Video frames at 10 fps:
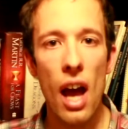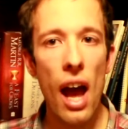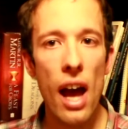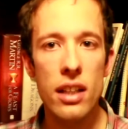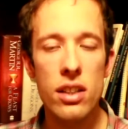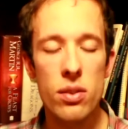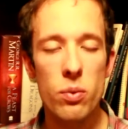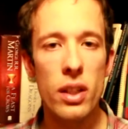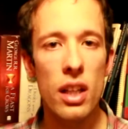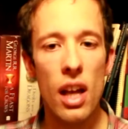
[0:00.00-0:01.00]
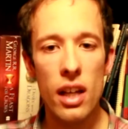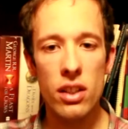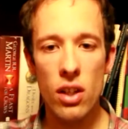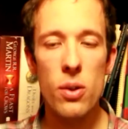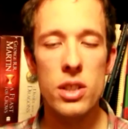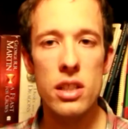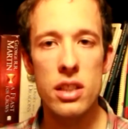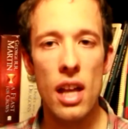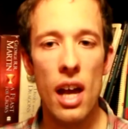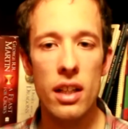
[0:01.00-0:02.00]
and when the light goes into
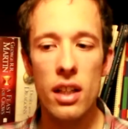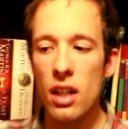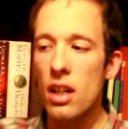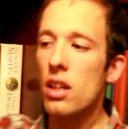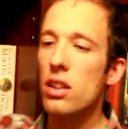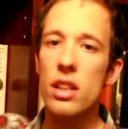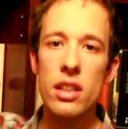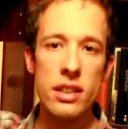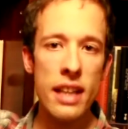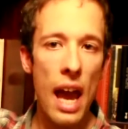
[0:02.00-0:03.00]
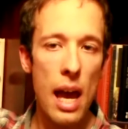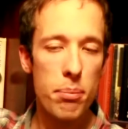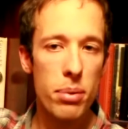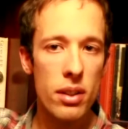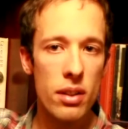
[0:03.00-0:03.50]
that, this gap,